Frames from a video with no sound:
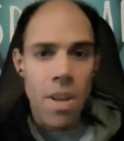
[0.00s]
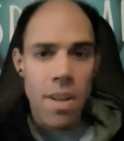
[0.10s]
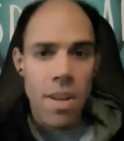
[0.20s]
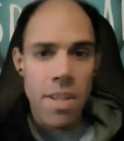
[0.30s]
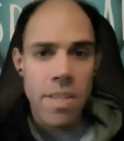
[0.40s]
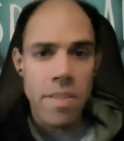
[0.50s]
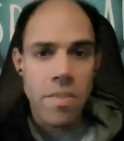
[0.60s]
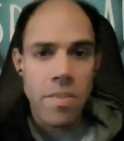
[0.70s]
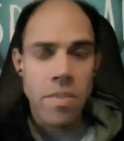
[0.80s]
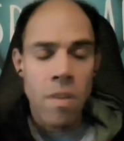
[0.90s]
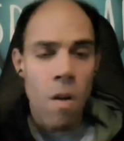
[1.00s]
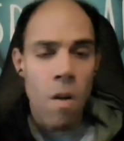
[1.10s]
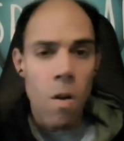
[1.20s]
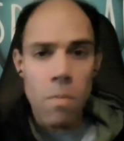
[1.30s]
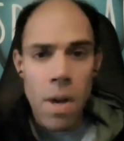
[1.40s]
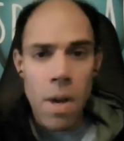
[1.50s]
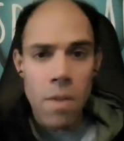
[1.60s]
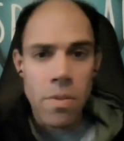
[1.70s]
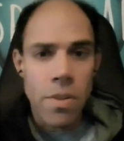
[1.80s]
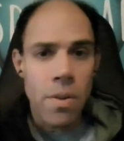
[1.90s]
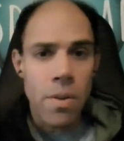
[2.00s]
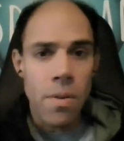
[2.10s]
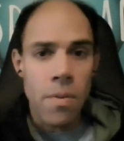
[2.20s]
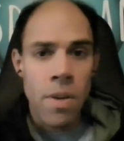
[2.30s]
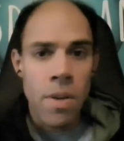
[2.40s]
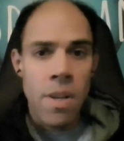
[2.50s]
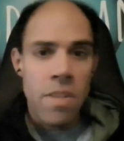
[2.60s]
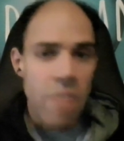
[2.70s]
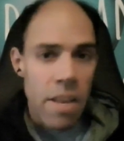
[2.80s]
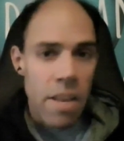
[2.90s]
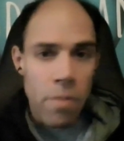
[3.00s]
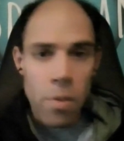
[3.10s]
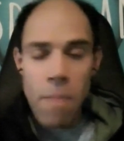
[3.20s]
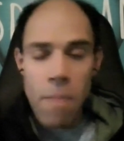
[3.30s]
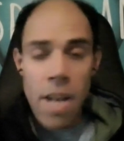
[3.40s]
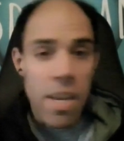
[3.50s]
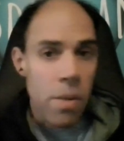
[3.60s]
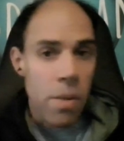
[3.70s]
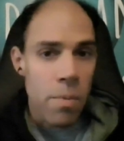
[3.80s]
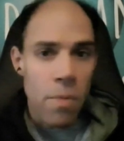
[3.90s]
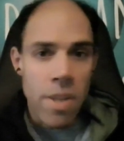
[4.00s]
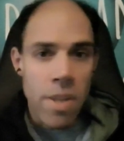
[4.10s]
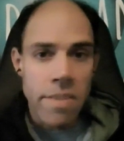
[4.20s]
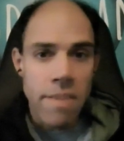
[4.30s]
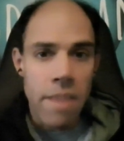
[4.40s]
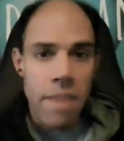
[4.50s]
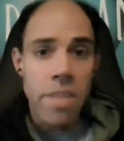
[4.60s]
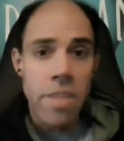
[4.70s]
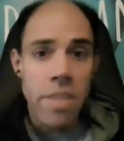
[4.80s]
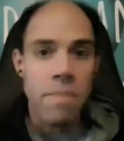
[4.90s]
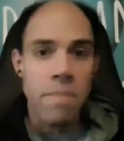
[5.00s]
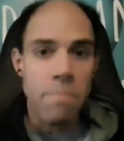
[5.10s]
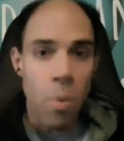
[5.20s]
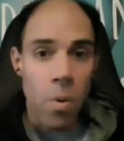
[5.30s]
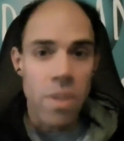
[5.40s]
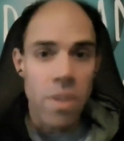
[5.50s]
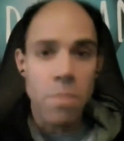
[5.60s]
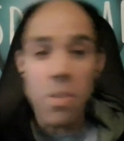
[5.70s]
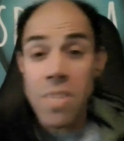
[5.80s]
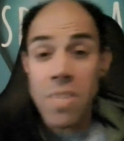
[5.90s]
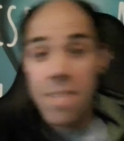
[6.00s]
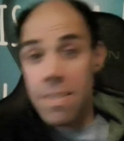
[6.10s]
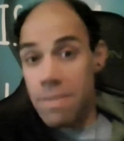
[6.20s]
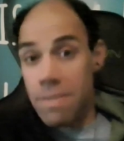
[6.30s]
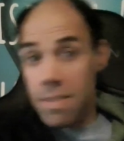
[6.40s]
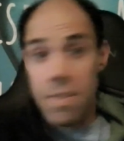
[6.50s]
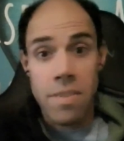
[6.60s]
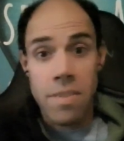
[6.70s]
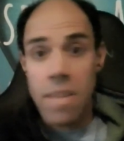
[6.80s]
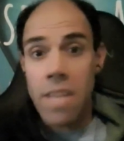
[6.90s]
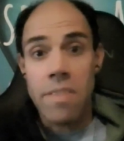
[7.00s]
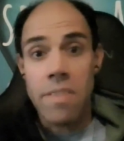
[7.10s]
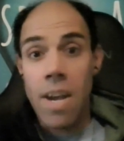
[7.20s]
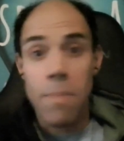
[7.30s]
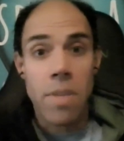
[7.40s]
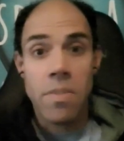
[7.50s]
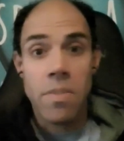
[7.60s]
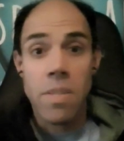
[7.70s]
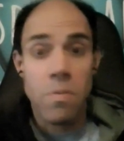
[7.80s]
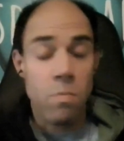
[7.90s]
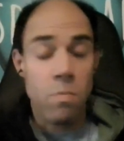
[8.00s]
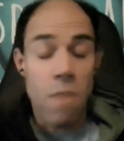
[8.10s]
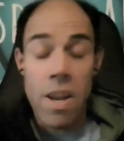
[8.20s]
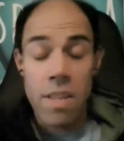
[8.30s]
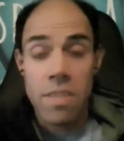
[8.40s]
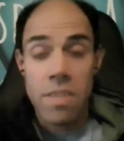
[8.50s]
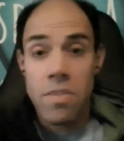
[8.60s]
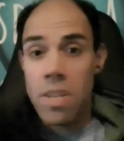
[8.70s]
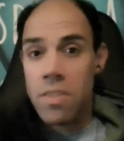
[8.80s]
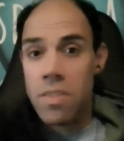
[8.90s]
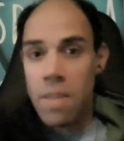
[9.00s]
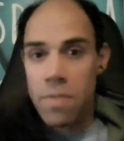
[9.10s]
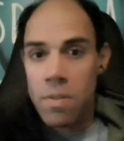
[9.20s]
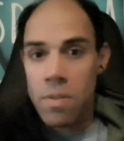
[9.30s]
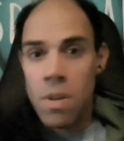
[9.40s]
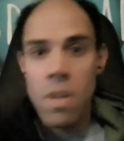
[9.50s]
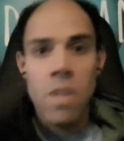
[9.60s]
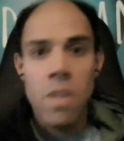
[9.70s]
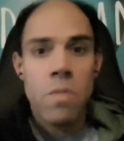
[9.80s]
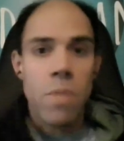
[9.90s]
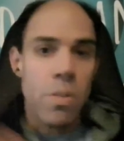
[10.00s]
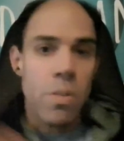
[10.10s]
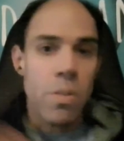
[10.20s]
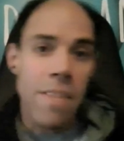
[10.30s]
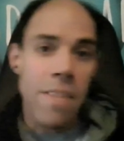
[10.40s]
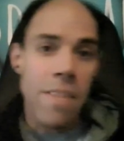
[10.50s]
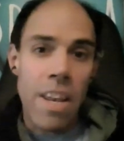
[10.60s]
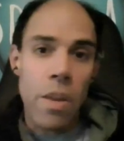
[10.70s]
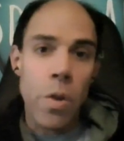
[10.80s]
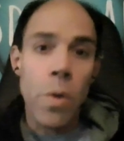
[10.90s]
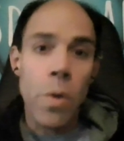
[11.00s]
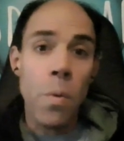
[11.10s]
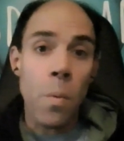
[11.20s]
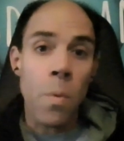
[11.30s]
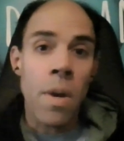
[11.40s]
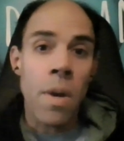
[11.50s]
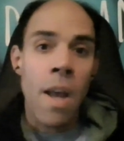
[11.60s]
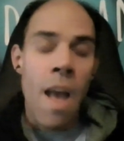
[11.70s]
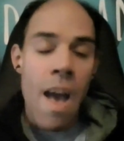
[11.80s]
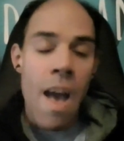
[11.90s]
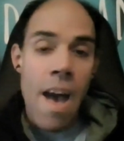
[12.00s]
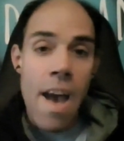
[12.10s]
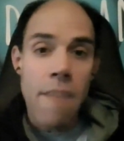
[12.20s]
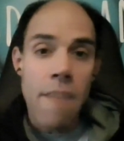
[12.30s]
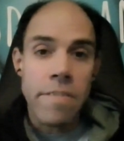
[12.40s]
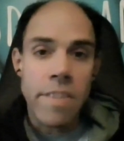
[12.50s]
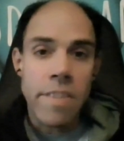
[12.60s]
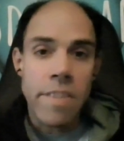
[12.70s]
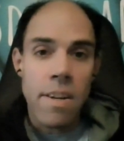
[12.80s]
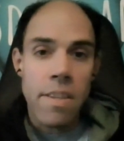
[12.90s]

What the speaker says: is all about, standing for humanity, human rights. I think it's important, especially in this day and time, because things radically changed after 2020, that you have to,